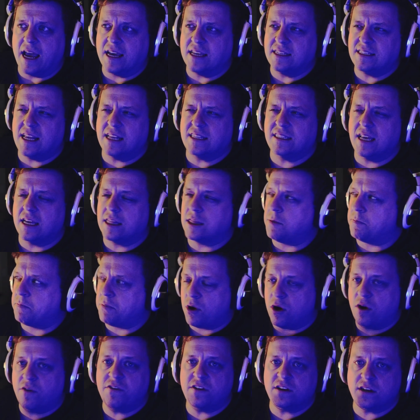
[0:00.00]
because that's like the
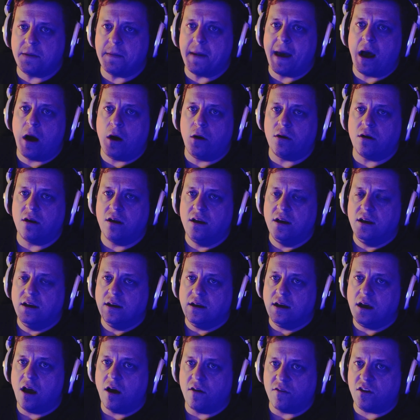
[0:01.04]
perfect amount
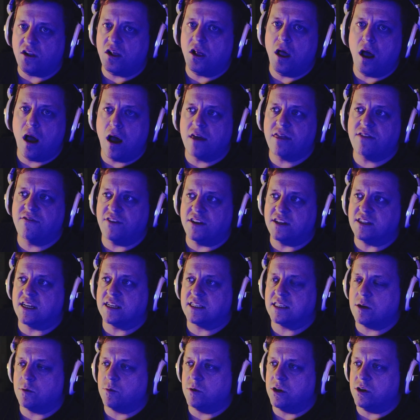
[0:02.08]
of cloth
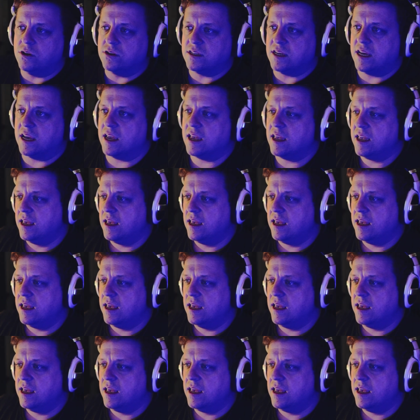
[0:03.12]
physics that we're using.